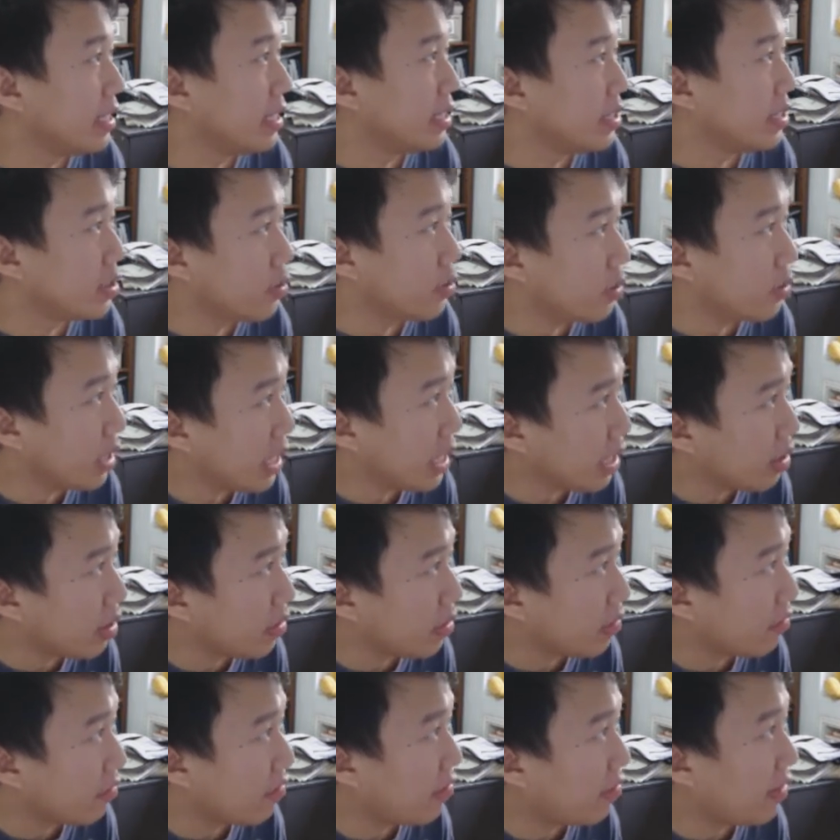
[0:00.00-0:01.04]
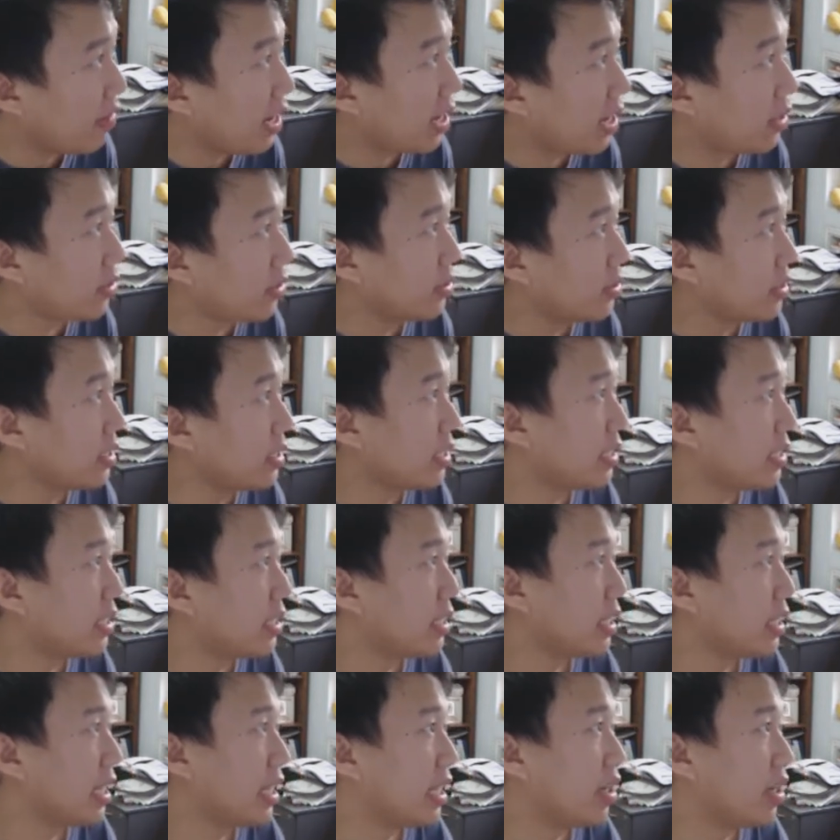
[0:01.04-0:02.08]
So click on File,
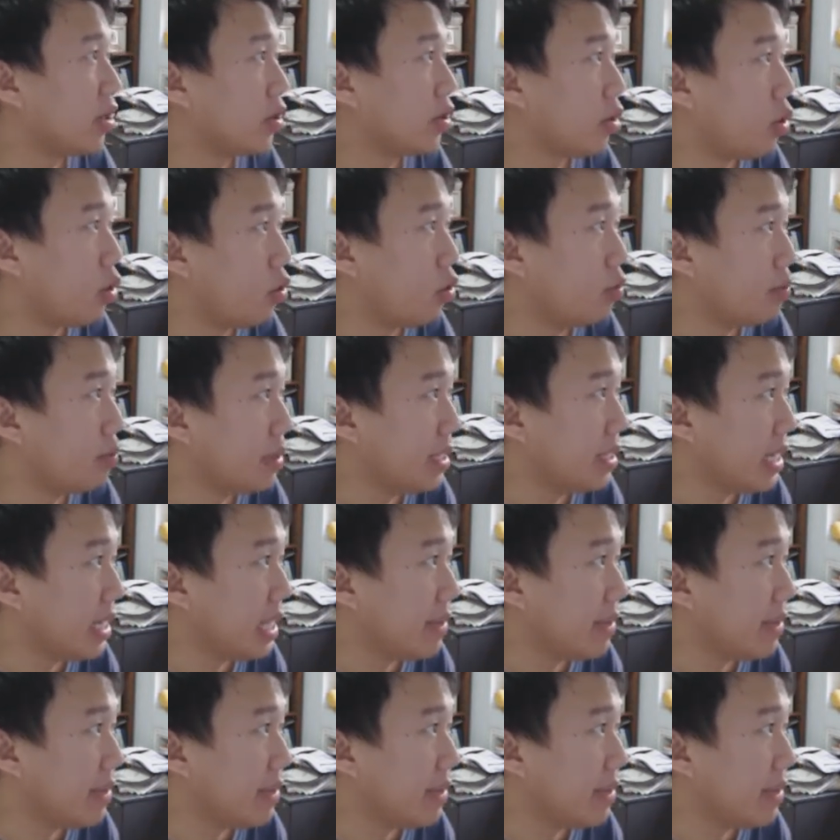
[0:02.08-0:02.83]
click on Open